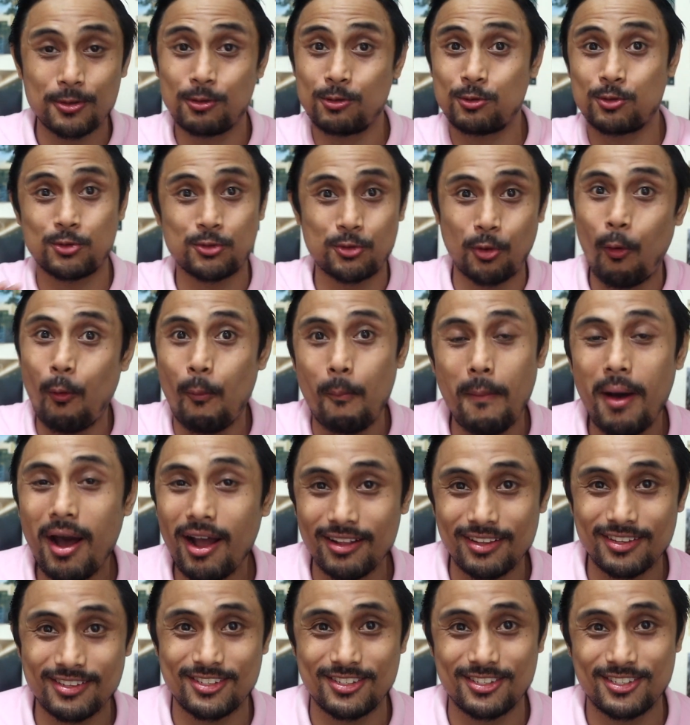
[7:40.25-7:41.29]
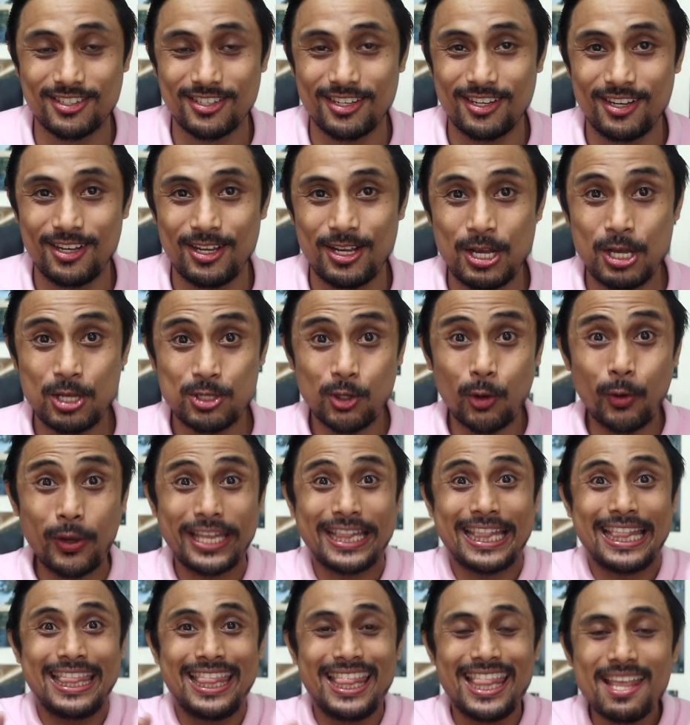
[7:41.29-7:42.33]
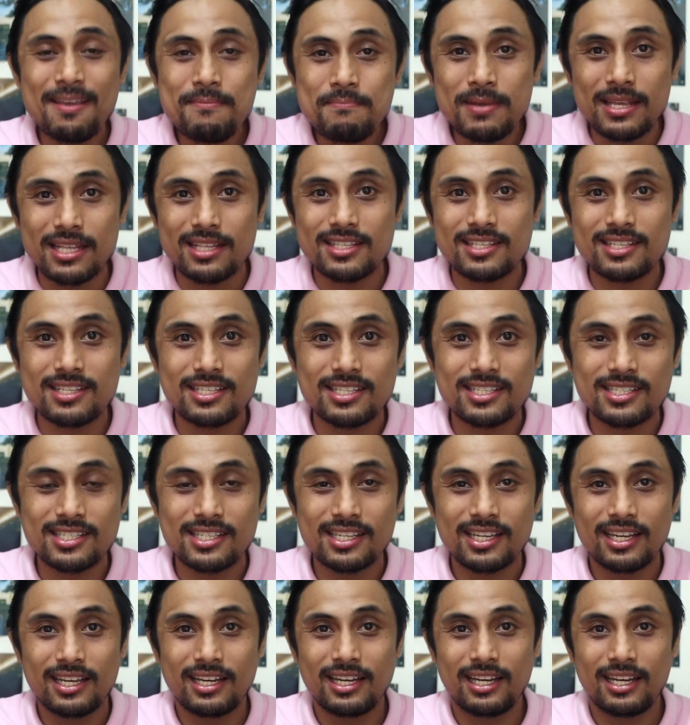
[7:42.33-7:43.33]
so much. So it limits